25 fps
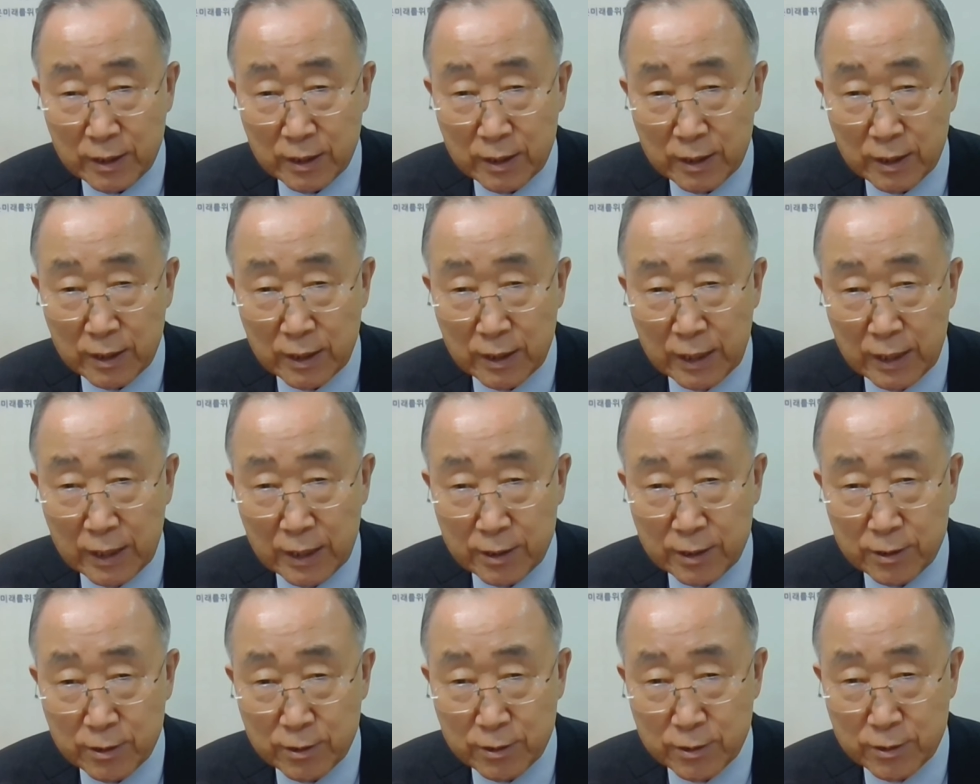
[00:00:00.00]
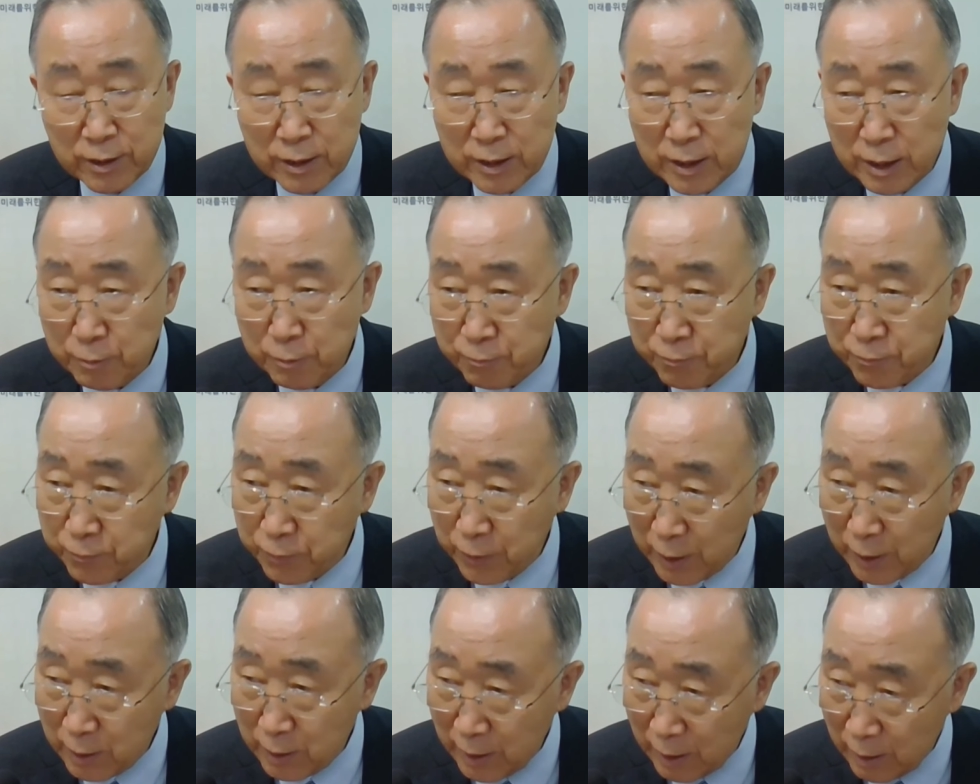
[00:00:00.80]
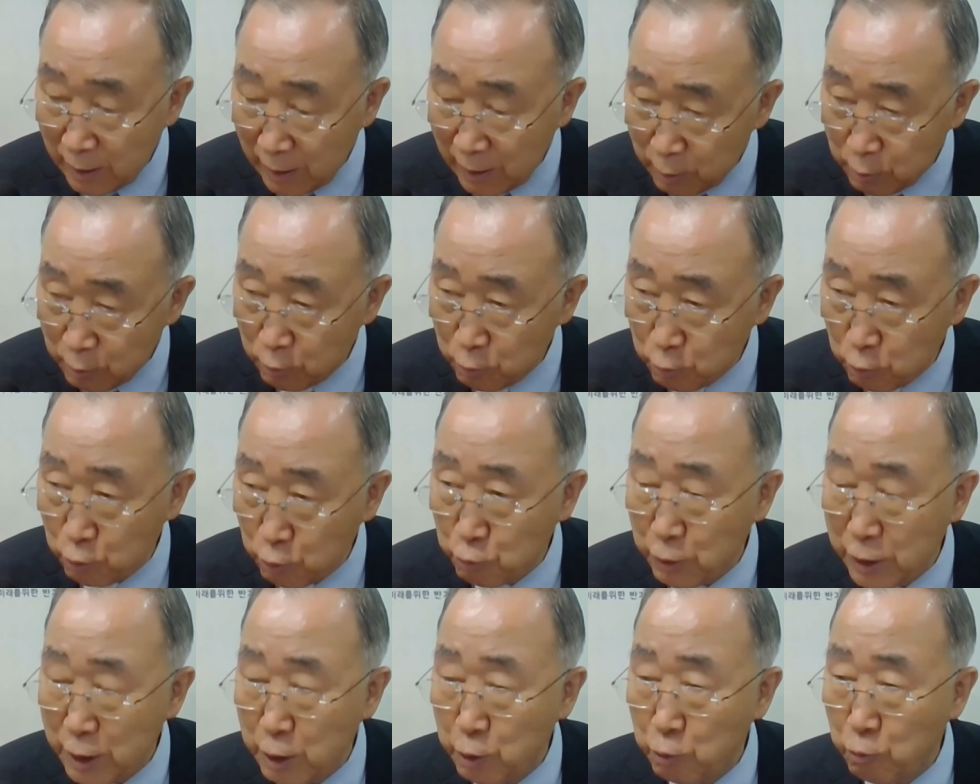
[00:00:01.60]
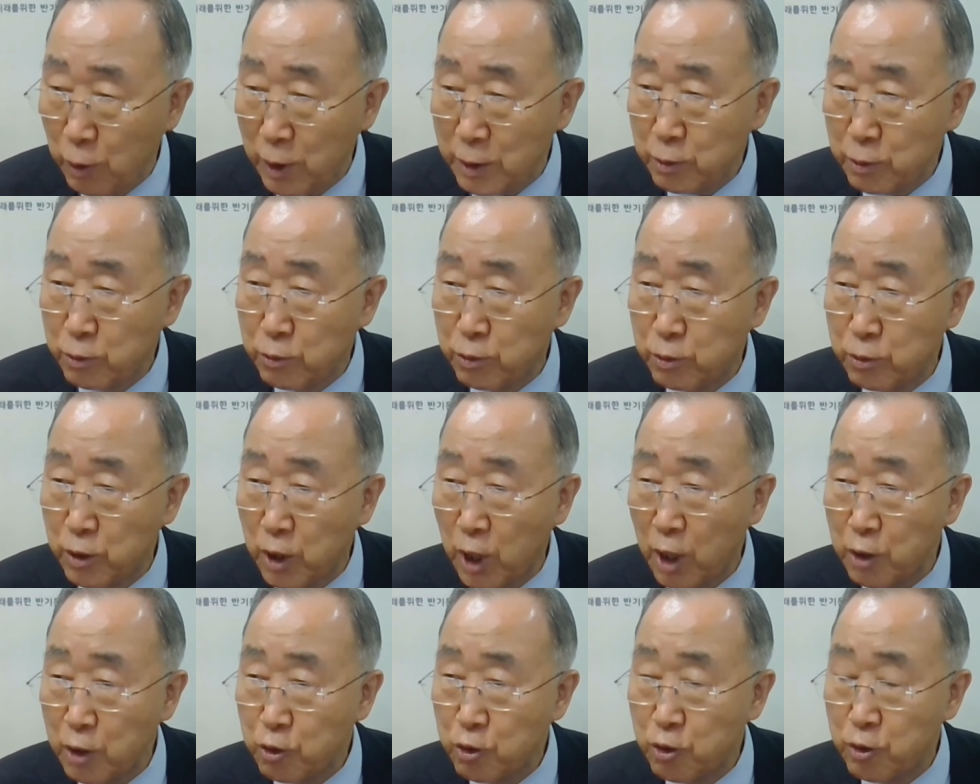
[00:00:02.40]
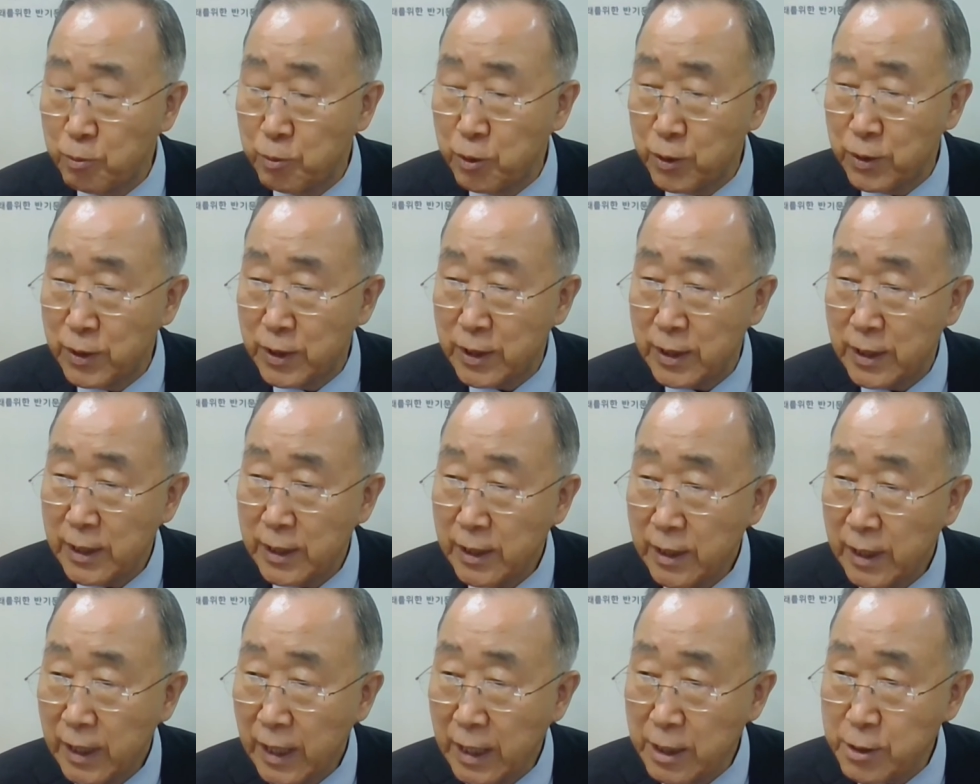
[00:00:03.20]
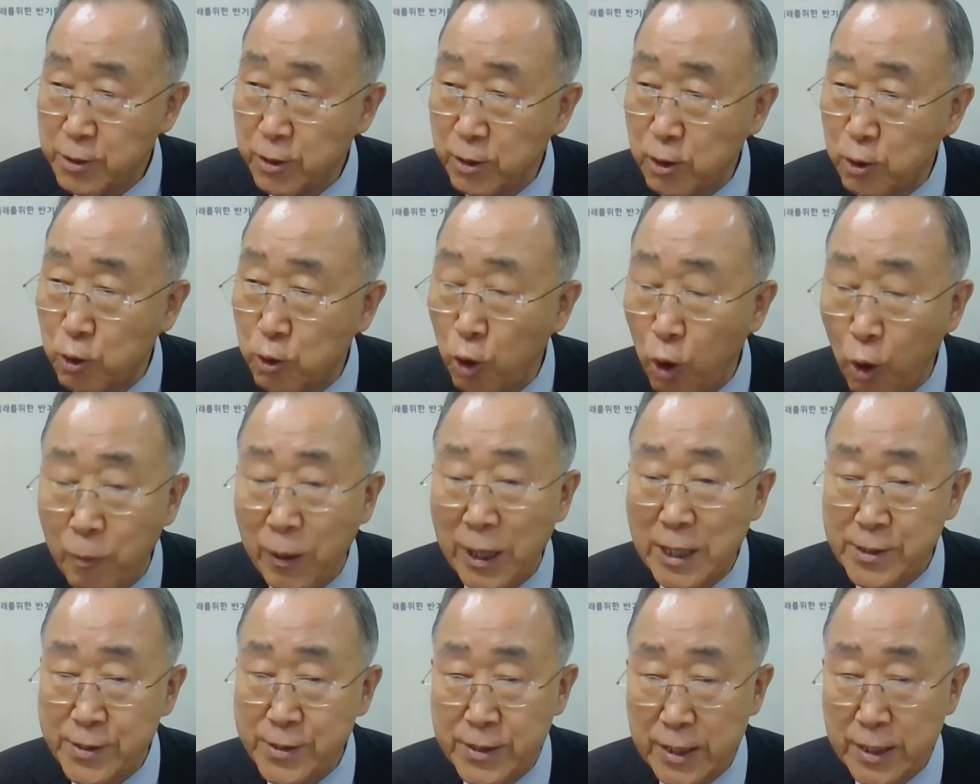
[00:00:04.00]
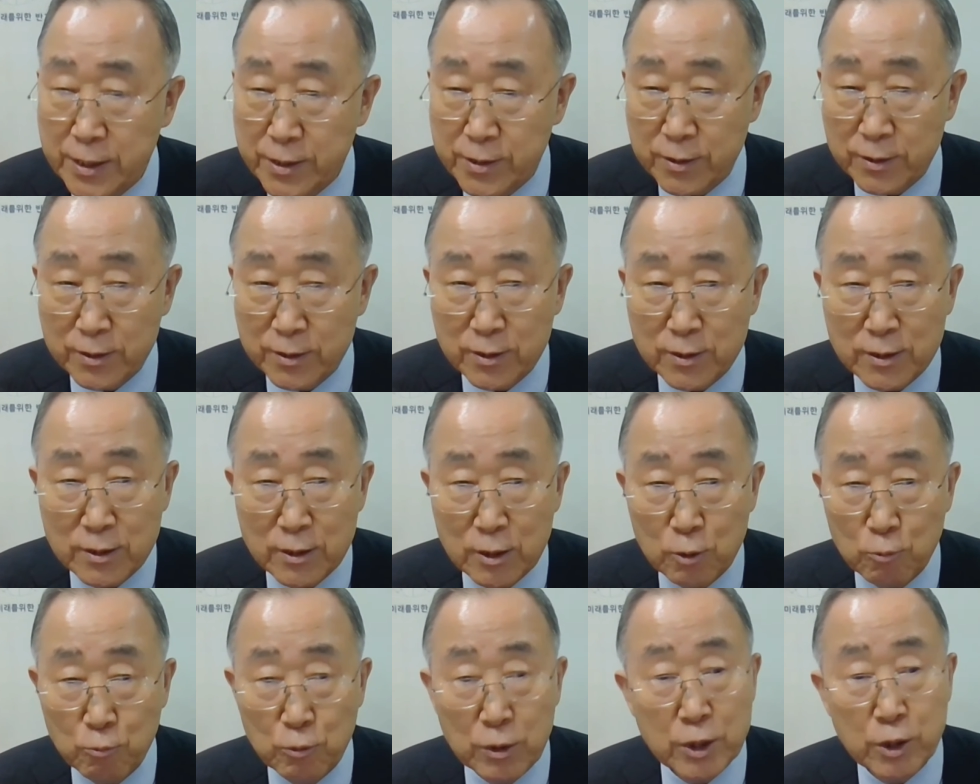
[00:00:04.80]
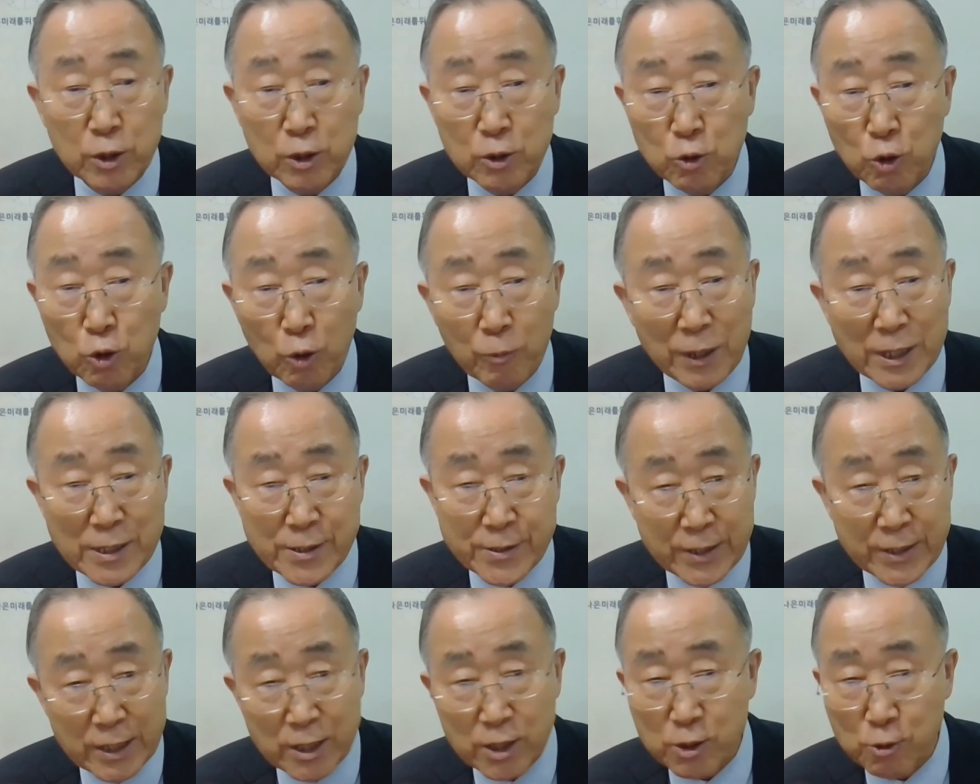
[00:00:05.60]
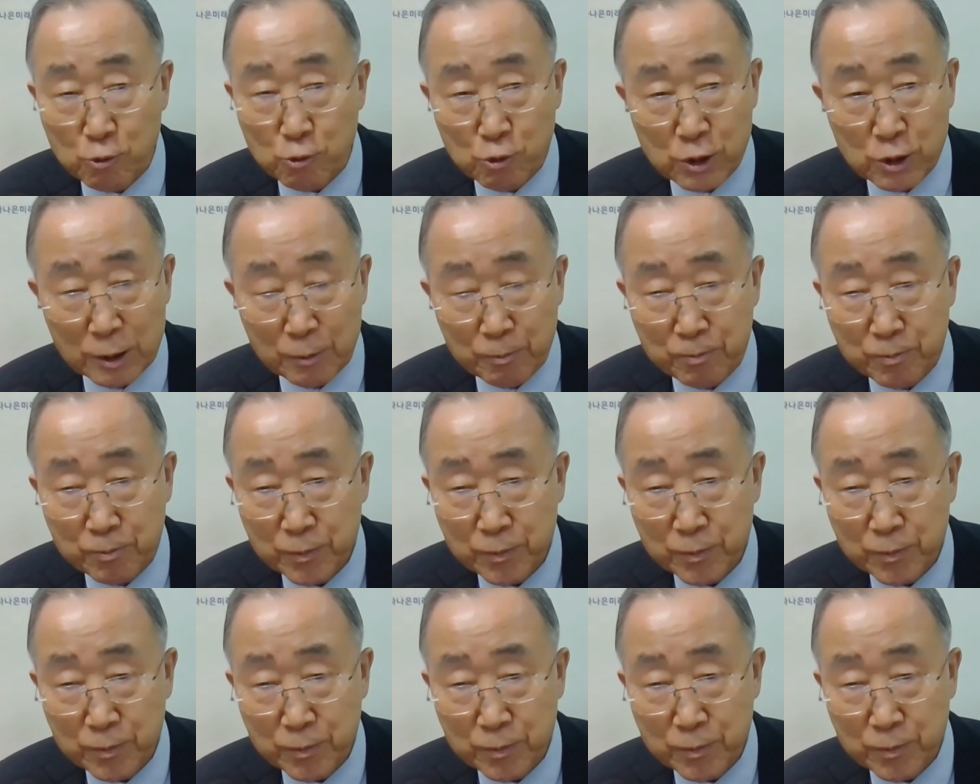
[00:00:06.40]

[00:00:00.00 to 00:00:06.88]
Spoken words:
And if you really want to contribute as a global citizen with the global citizenship,